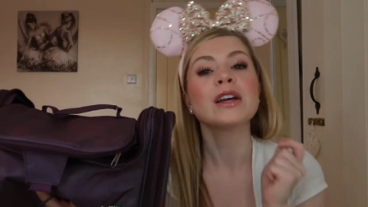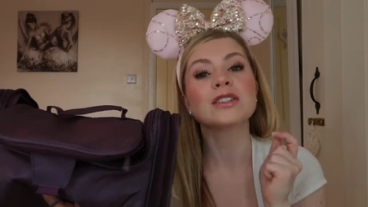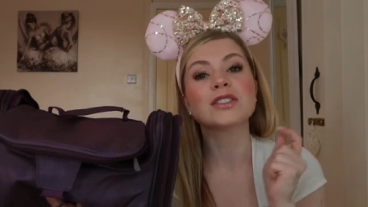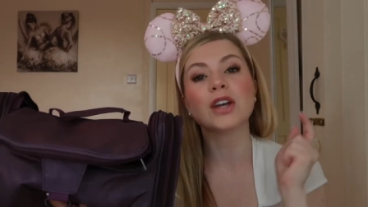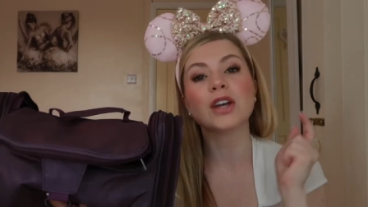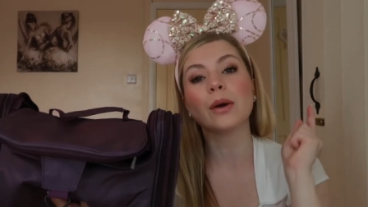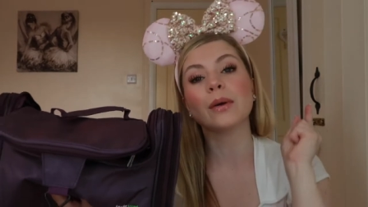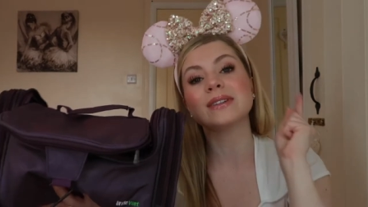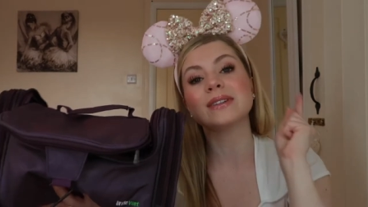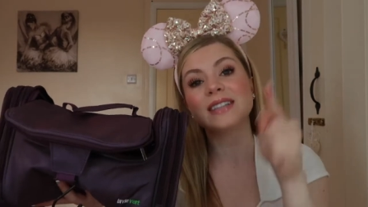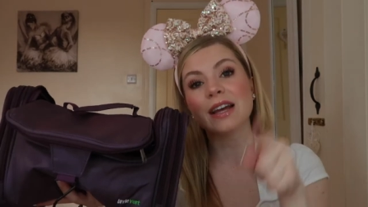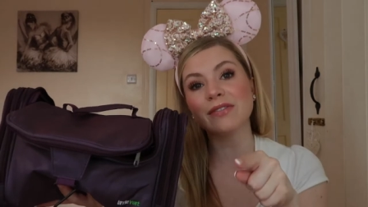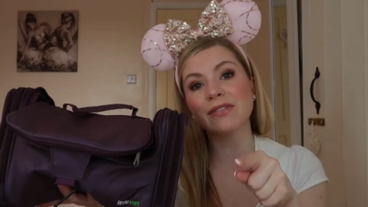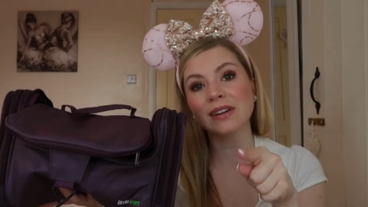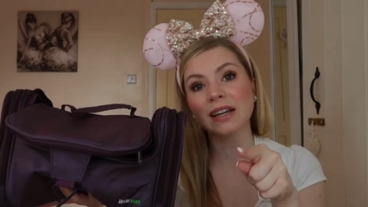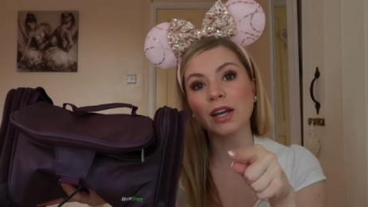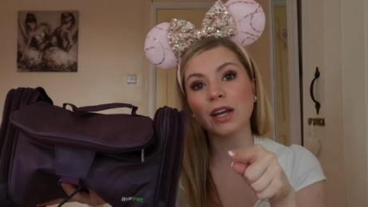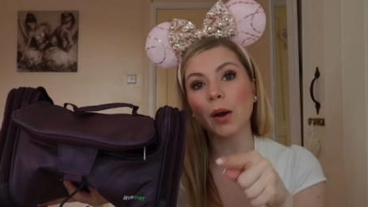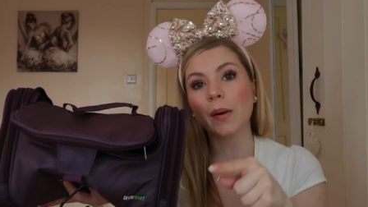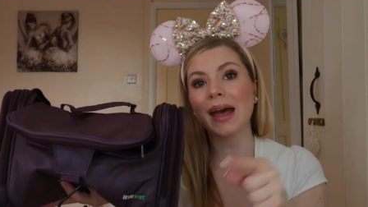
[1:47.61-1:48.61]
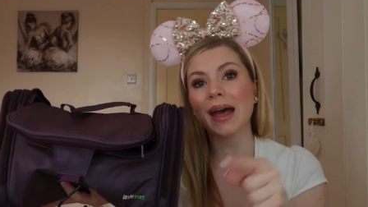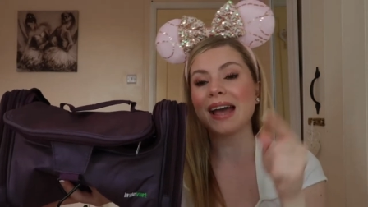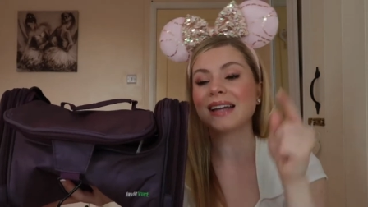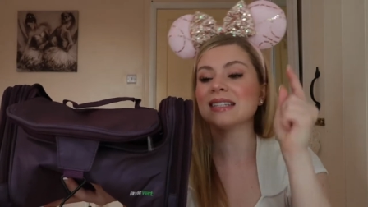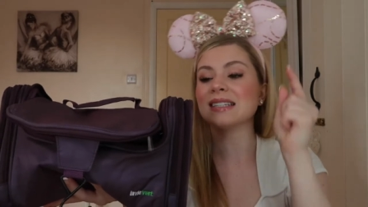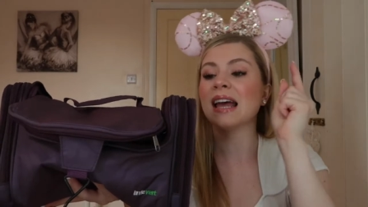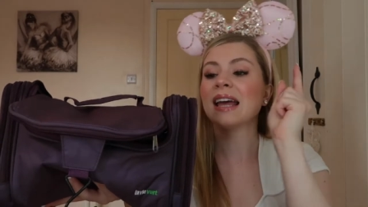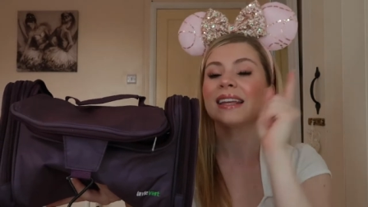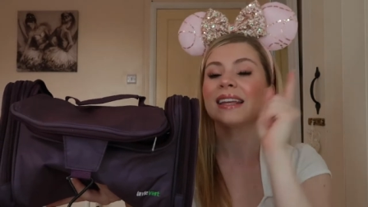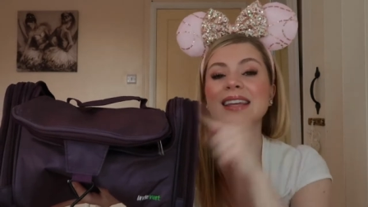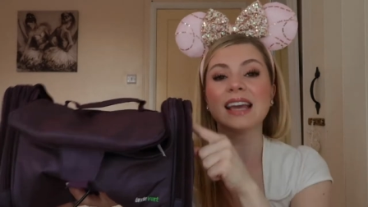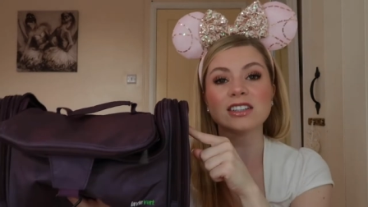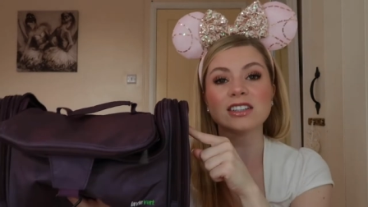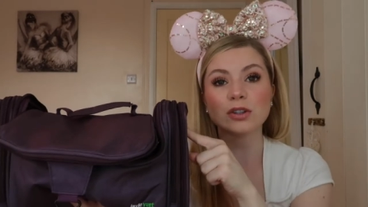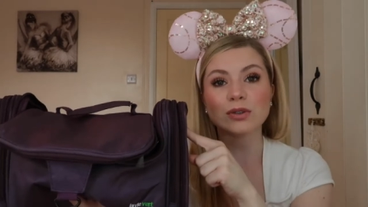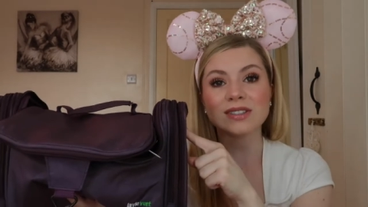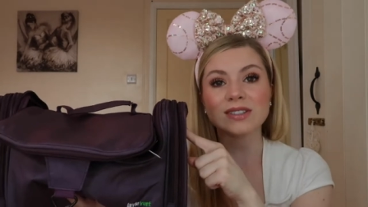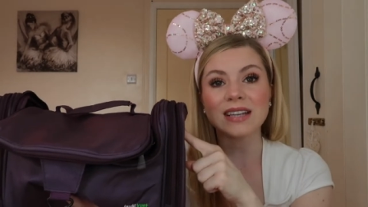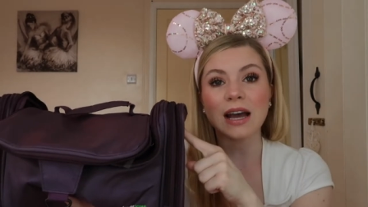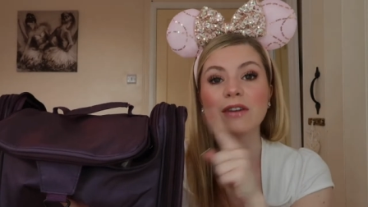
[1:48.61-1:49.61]
so definitely go ahead, get
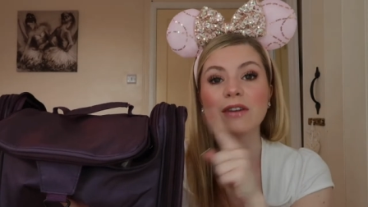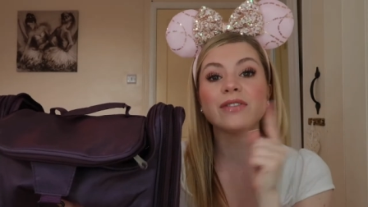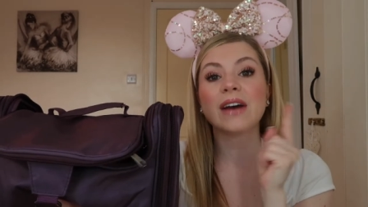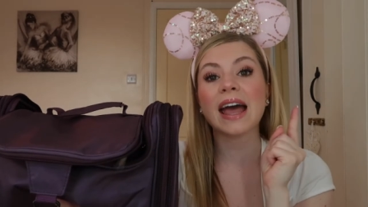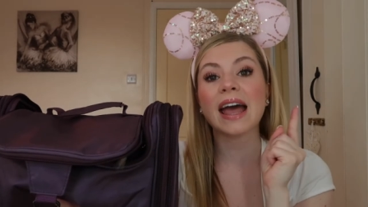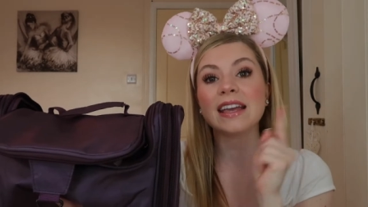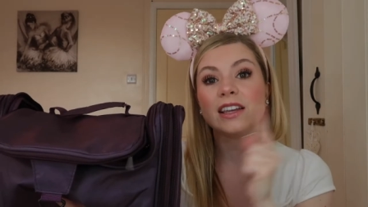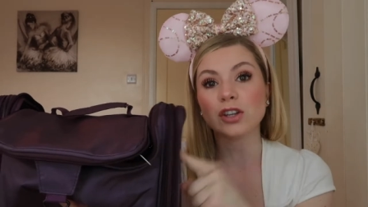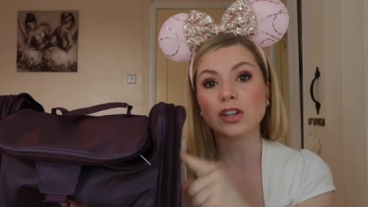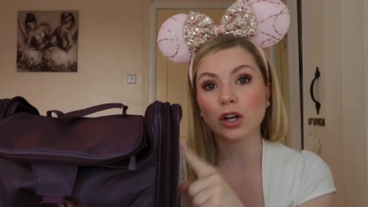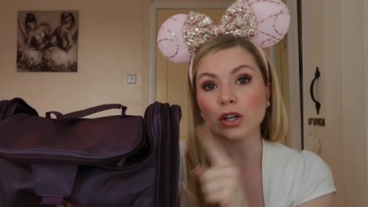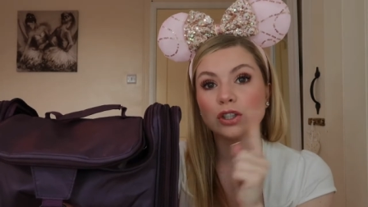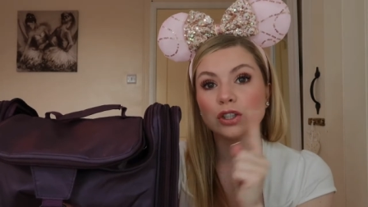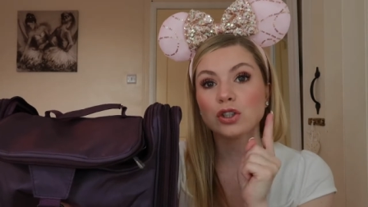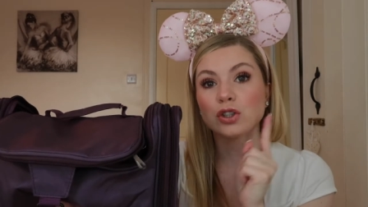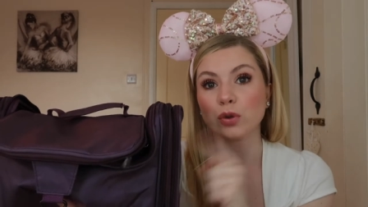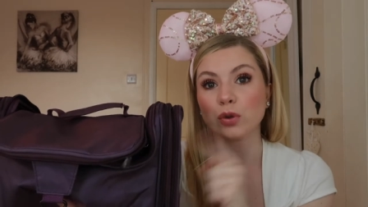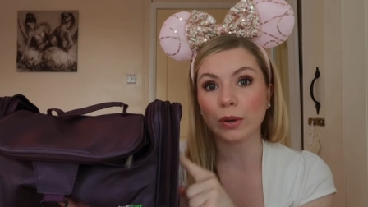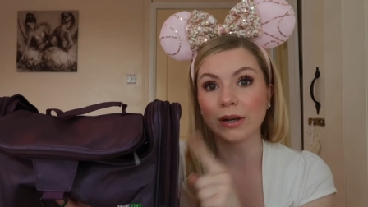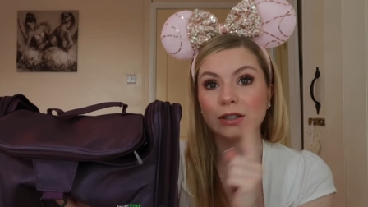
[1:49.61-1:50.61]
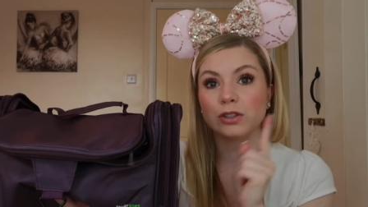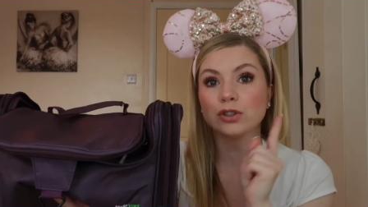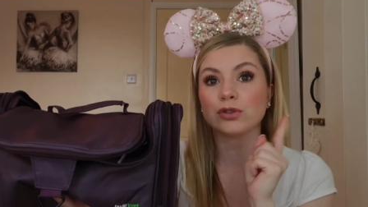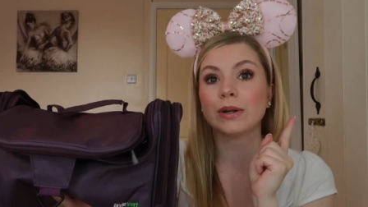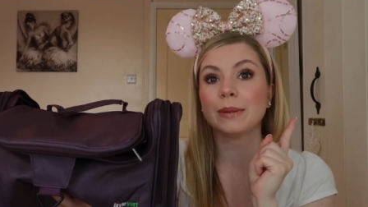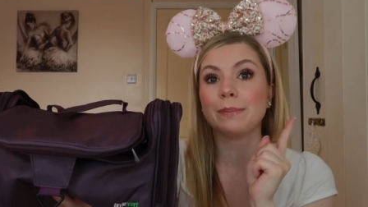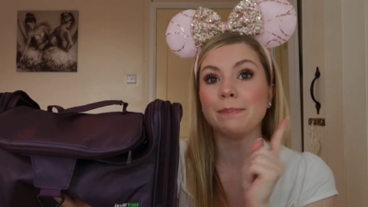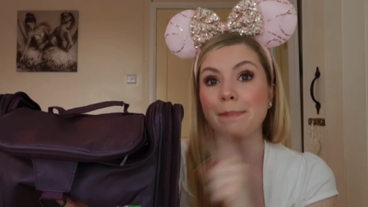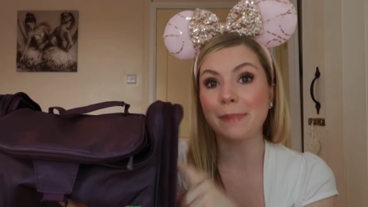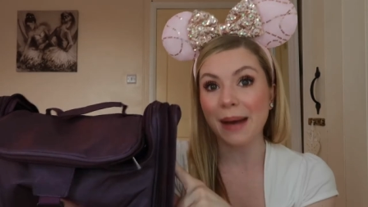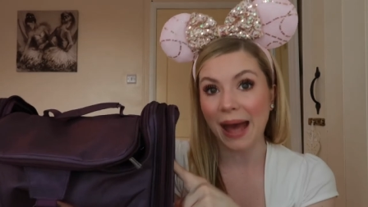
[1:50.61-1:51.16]
yourself a good toiletry